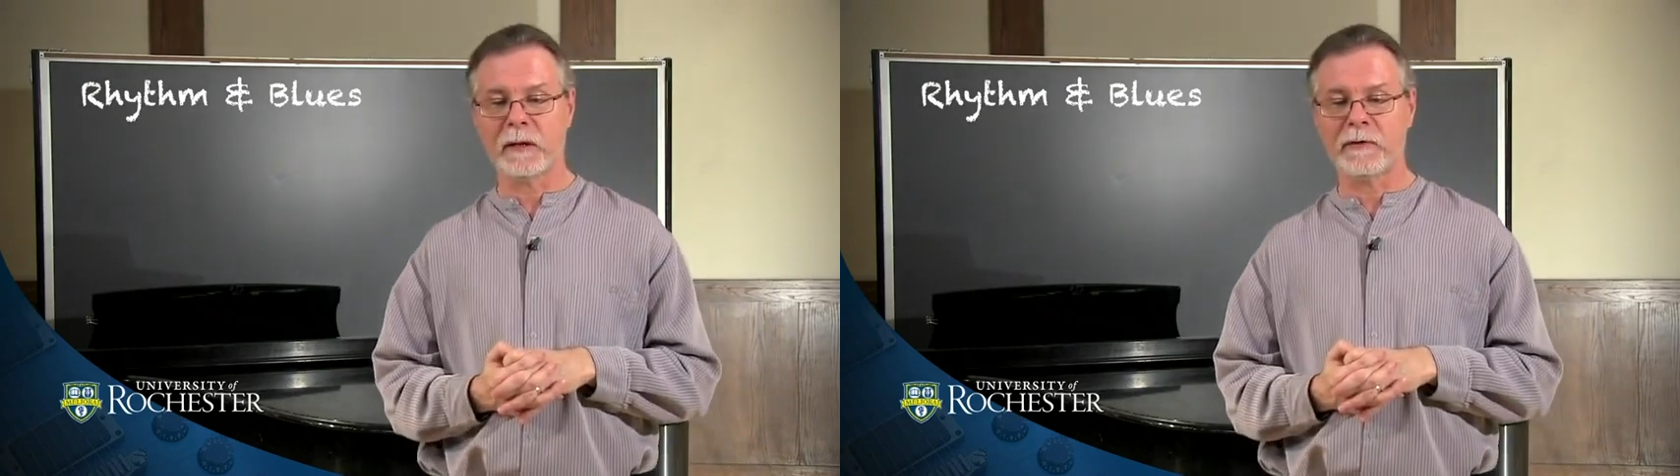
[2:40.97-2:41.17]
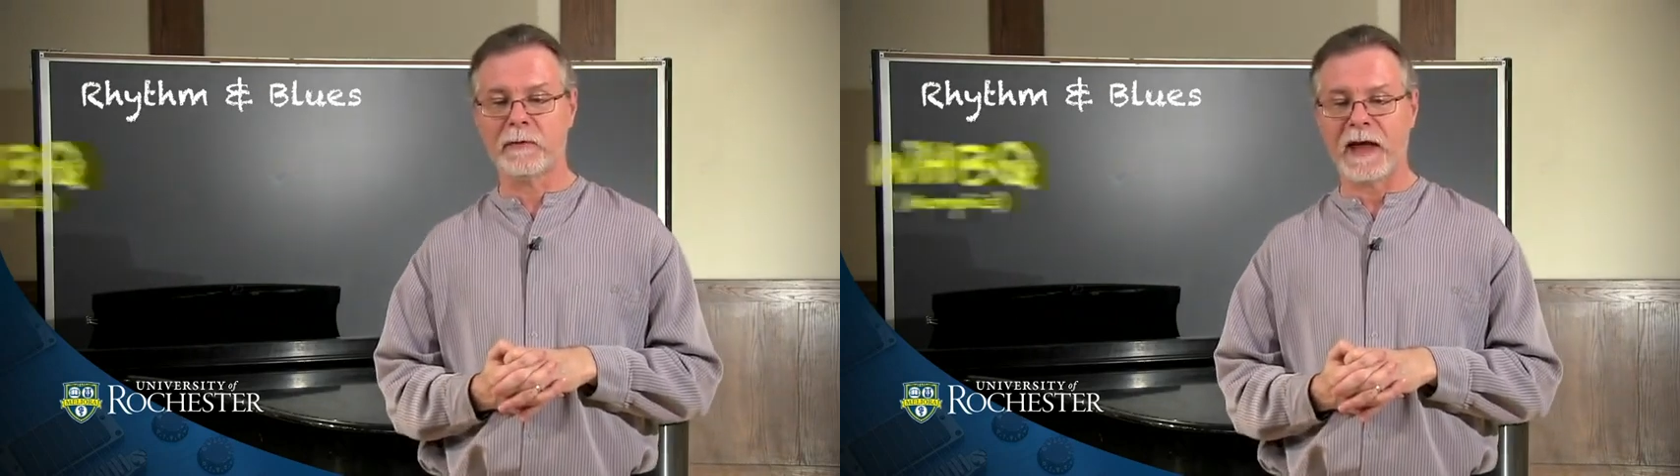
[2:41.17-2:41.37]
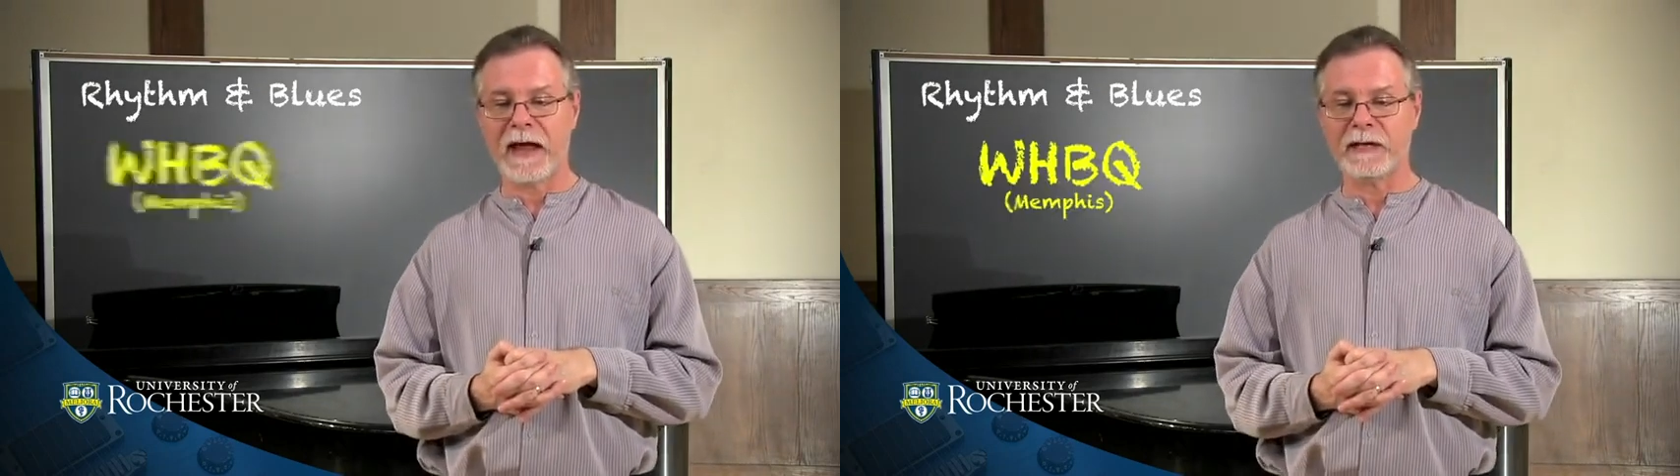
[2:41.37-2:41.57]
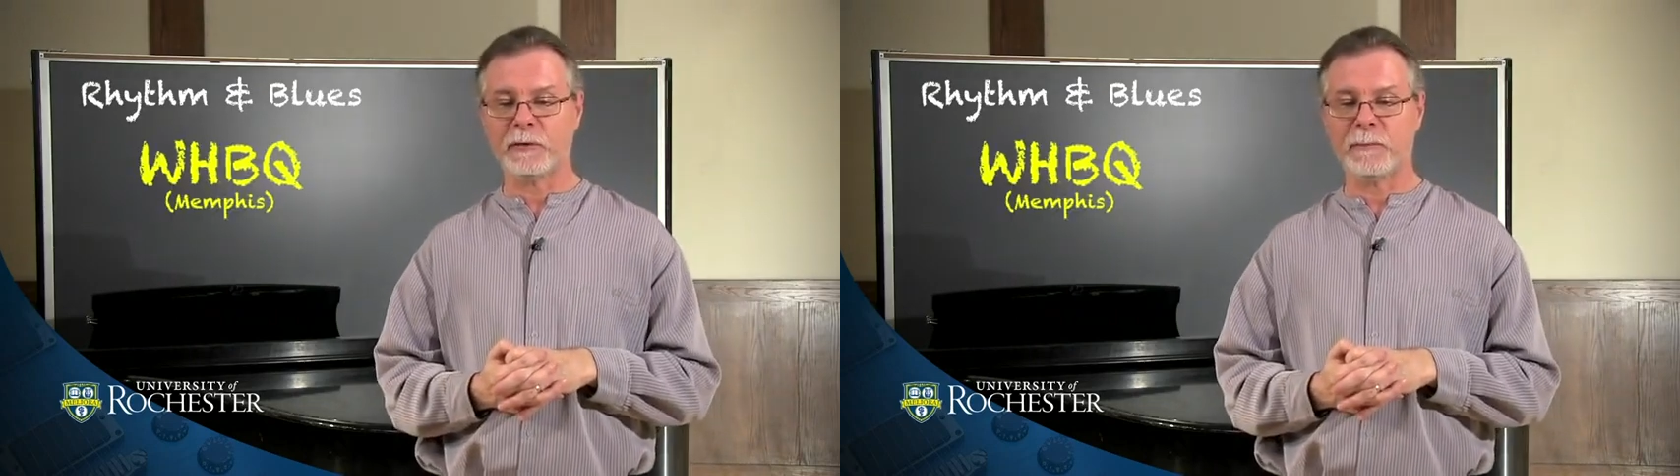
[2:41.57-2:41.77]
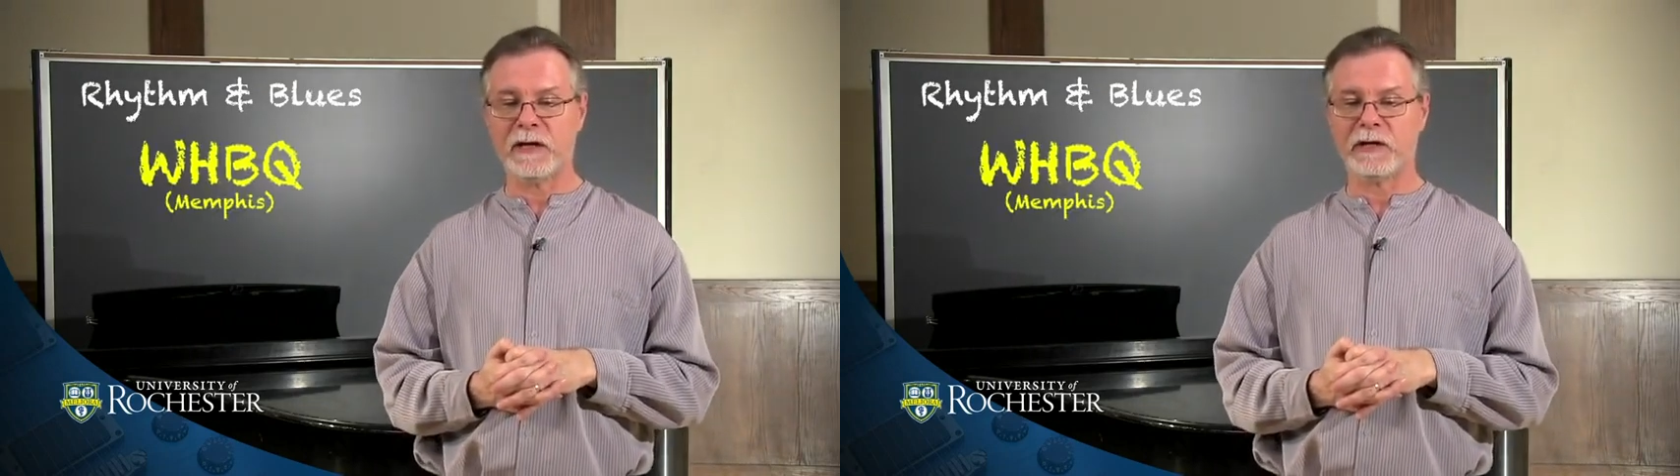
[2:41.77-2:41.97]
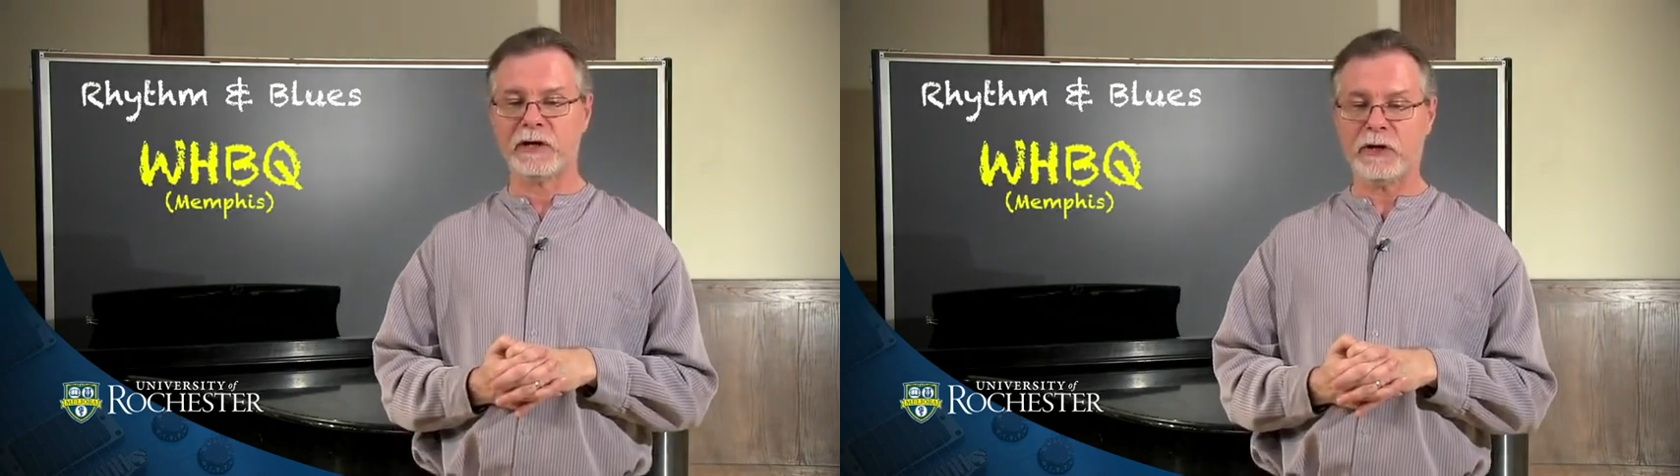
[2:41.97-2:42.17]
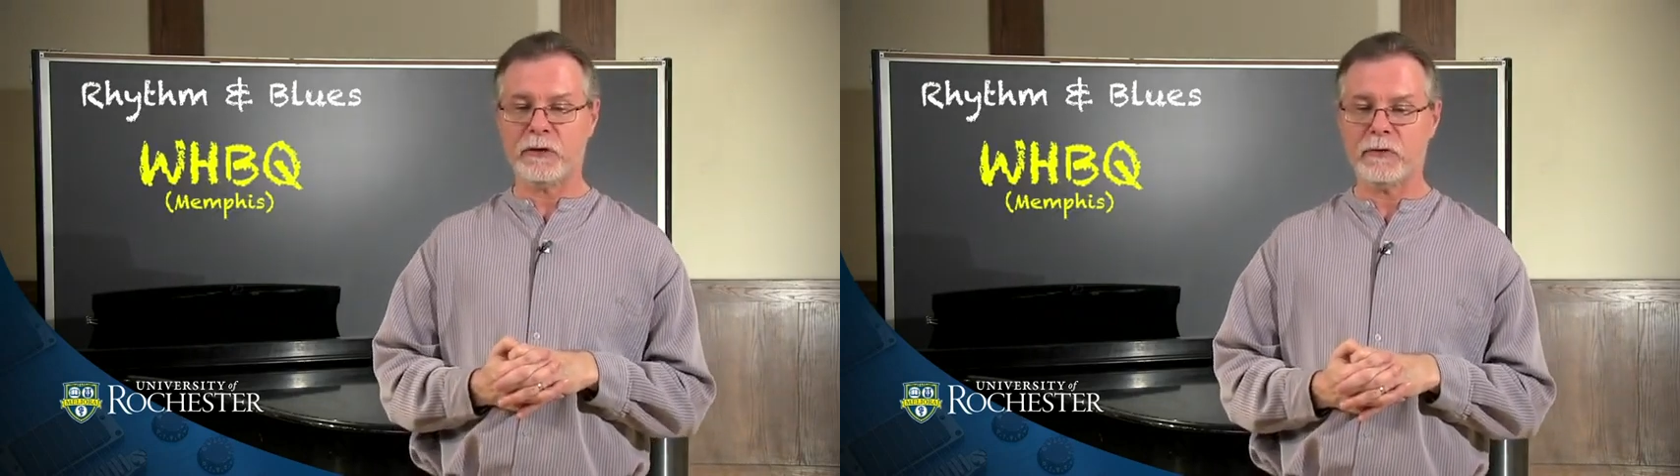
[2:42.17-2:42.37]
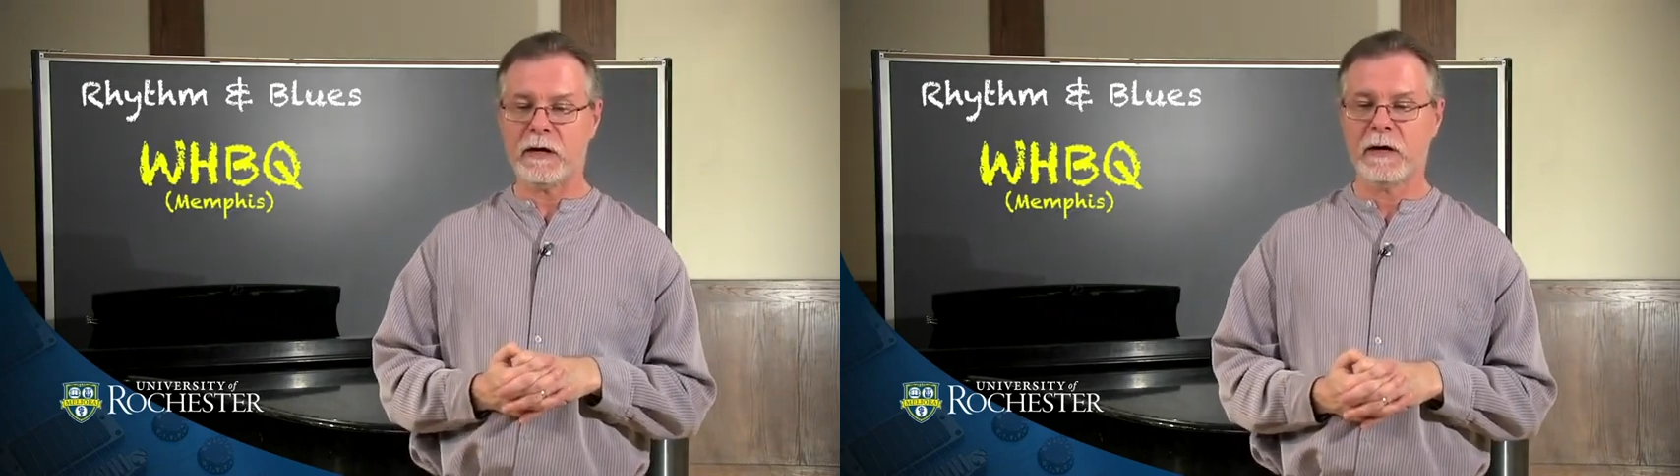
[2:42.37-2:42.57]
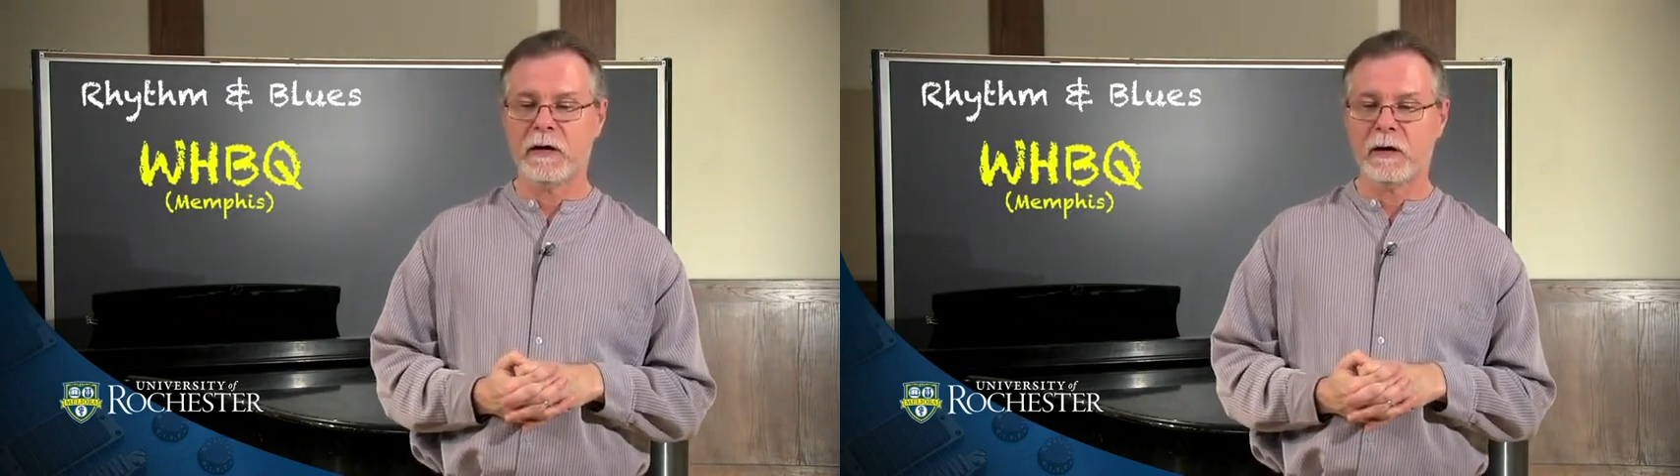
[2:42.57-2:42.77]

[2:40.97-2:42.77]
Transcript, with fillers: WHBQ,